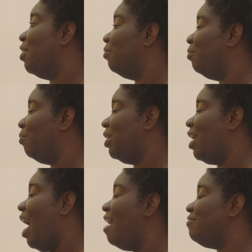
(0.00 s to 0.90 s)
that
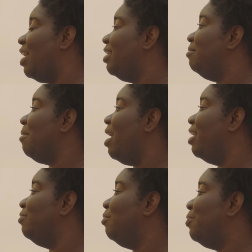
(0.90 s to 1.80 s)
we have that in
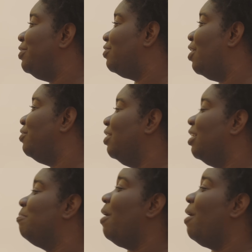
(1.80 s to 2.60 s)
mind when we start thinking